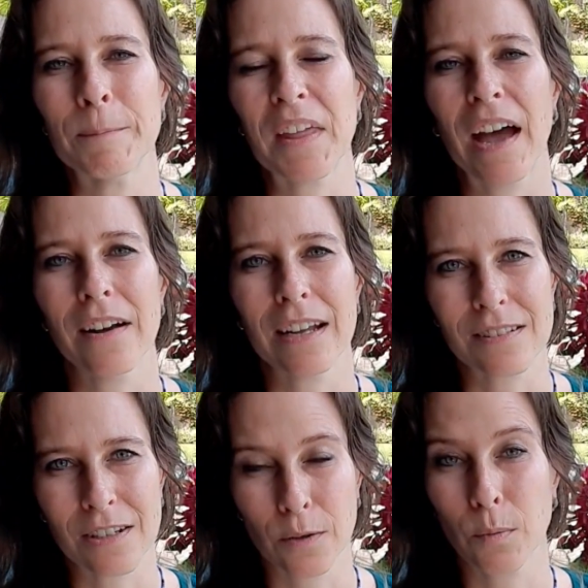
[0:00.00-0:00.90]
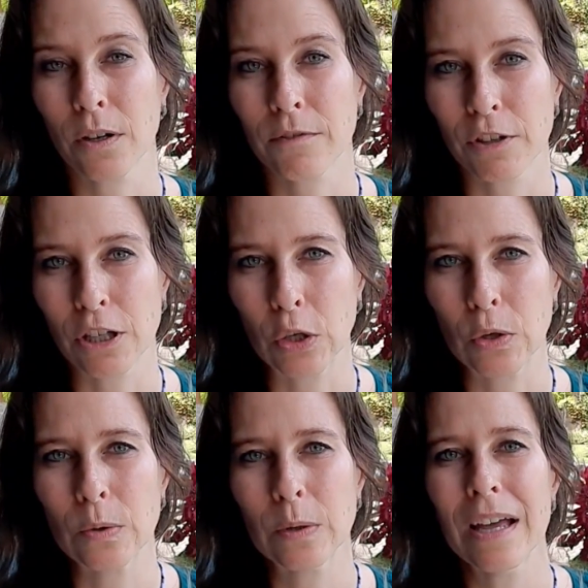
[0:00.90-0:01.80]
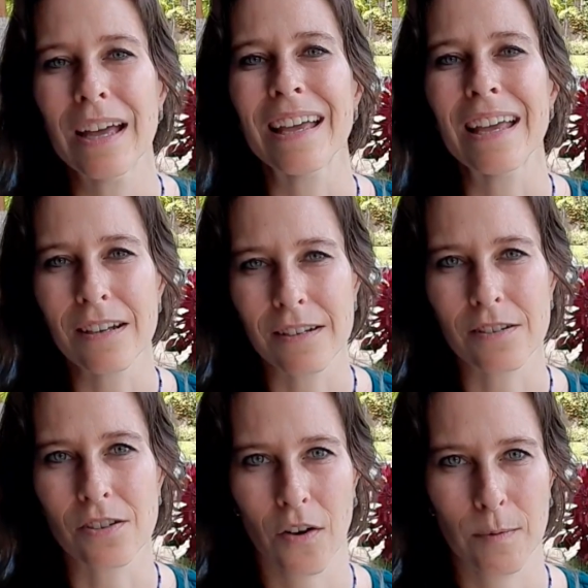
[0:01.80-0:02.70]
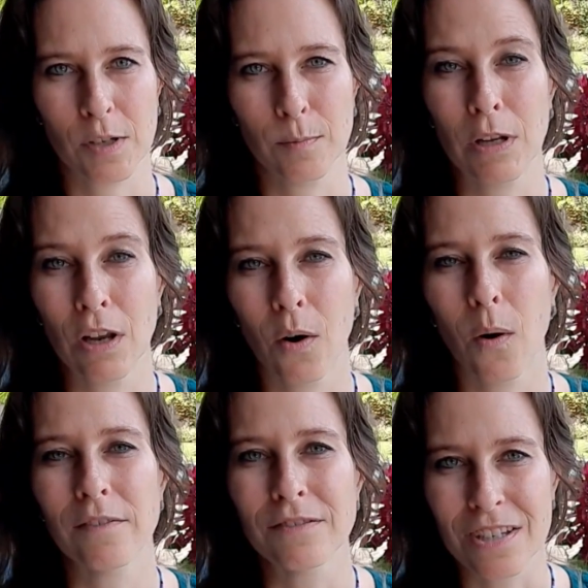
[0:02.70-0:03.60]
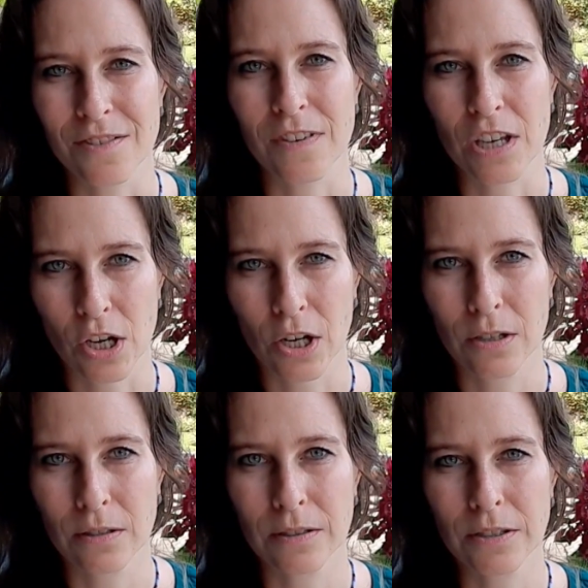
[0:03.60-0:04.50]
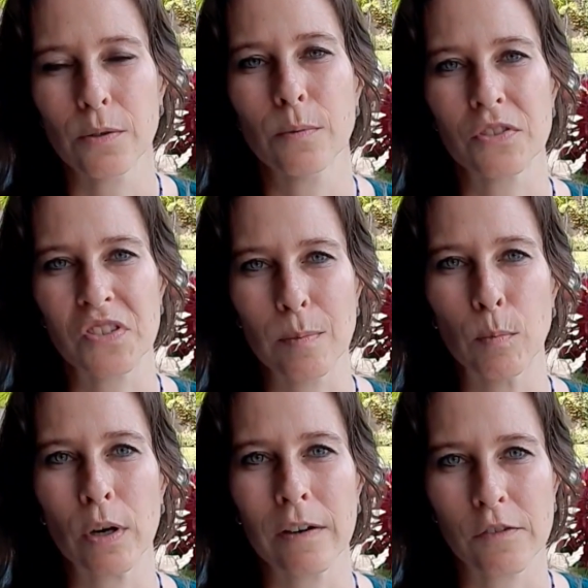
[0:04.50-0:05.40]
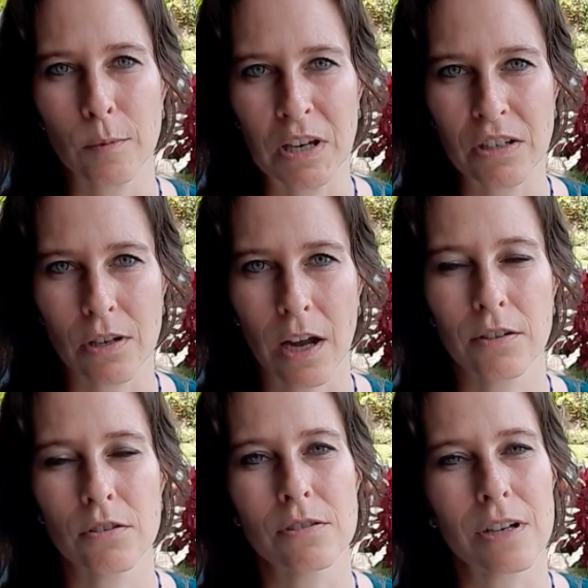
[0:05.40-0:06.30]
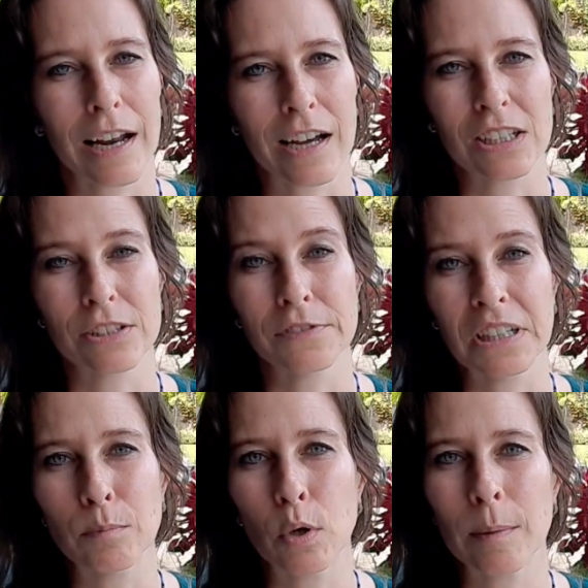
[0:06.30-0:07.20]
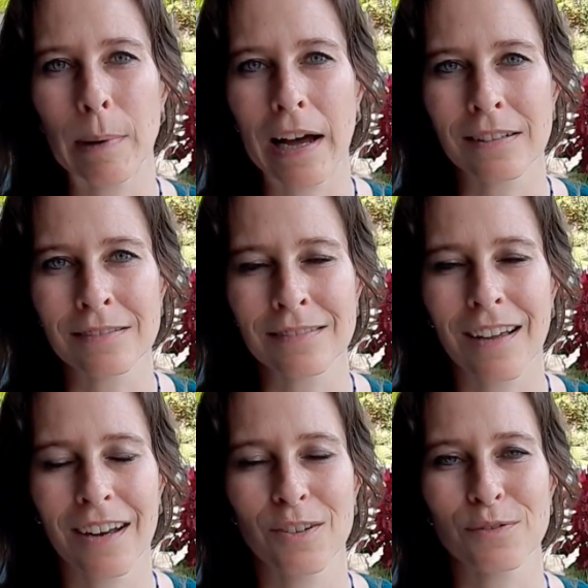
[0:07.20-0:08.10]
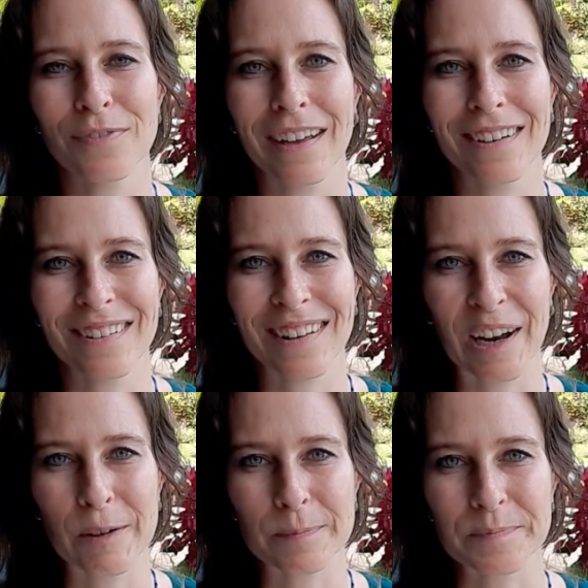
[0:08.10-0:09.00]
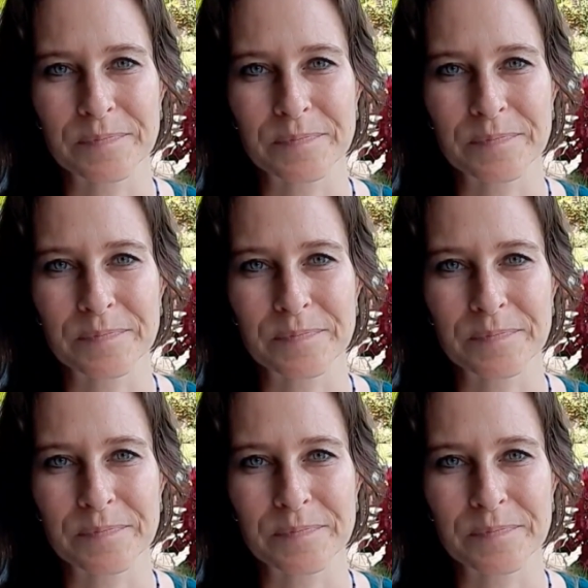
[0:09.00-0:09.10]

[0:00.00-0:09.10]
how that's going to work for you, in the description below of this video, you will see more information. Just click on the read more button and you'll find it there.